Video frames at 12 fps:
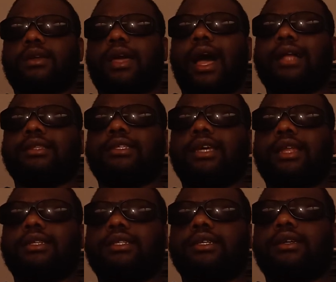
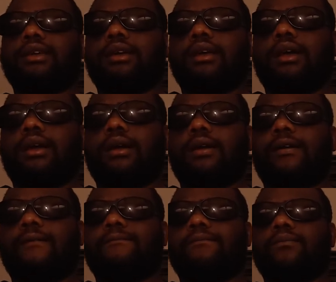content,
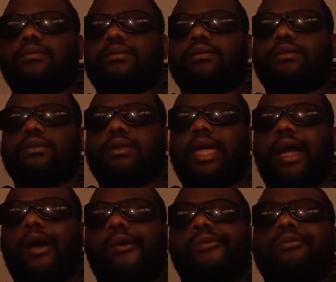um,
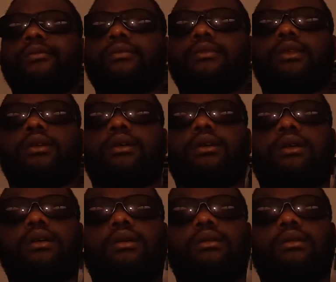now, uh,